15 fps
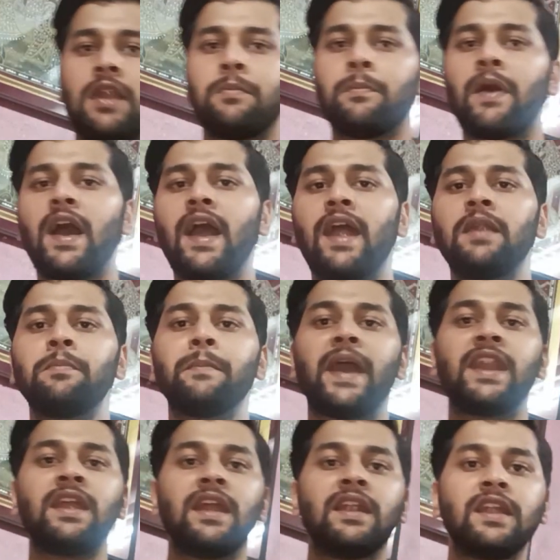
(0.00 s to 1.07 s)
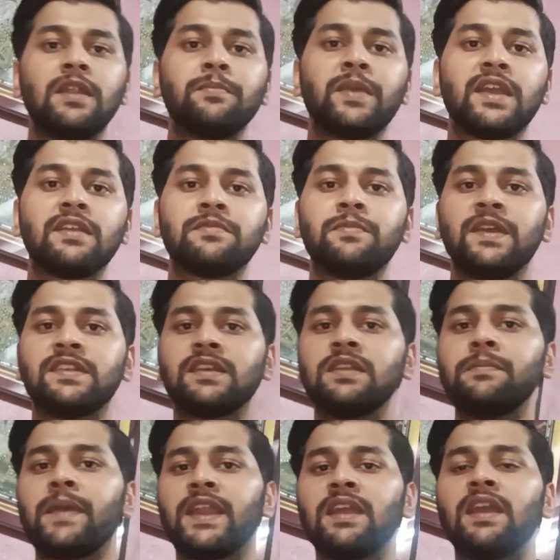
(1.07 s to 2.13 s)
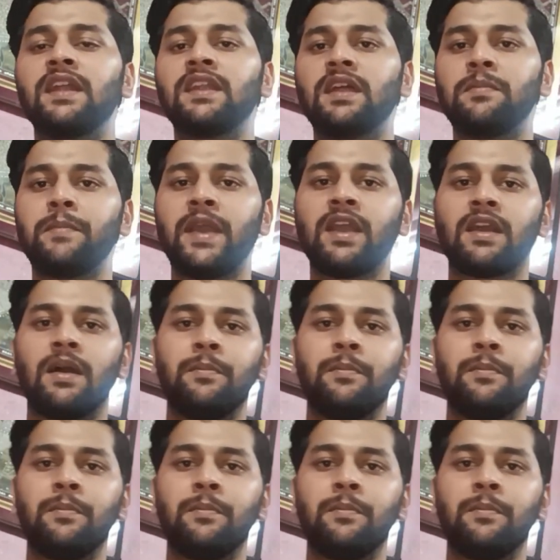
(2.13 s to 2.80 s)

and and many Indian biggies, basically many Indian big